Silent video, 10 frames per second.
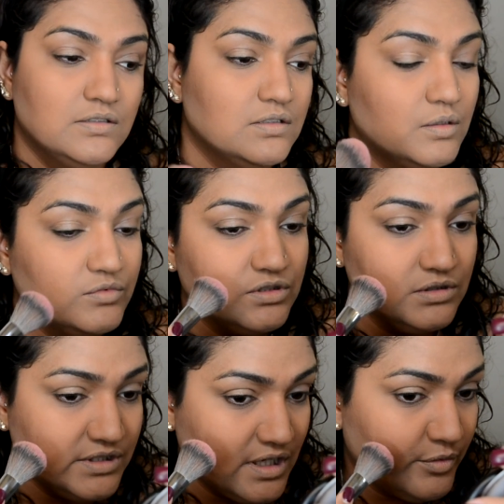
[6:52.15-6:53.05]
So I'm just
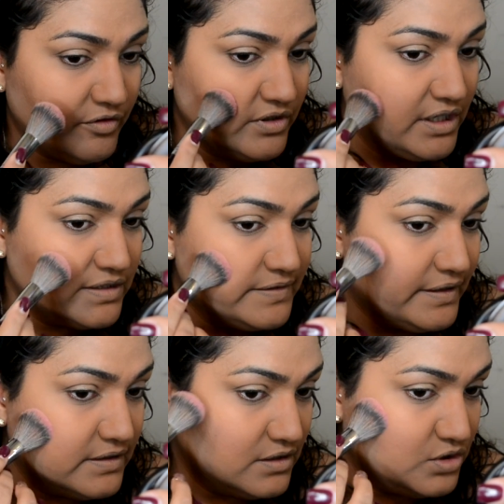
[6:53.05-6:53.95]
going to tap off the
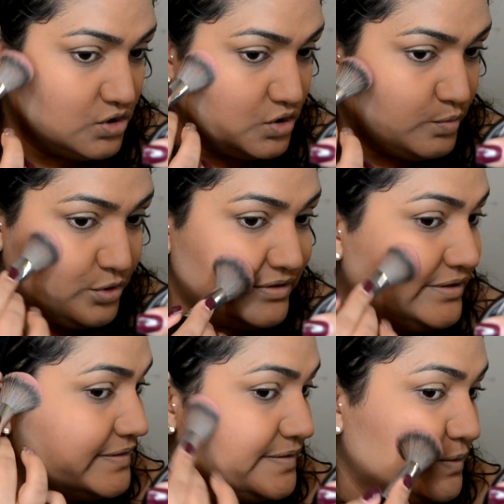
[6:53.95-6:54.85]
excess and just put
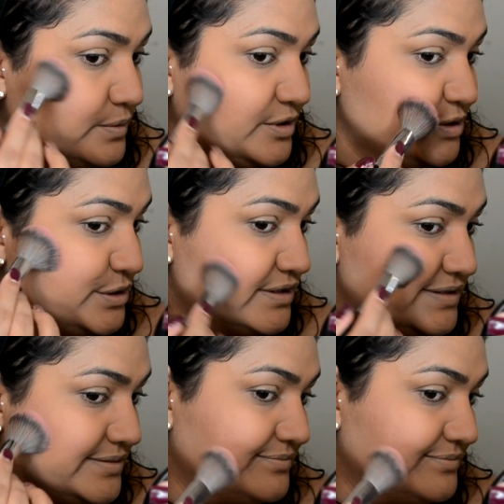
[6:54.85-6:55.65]
this on my cheeks.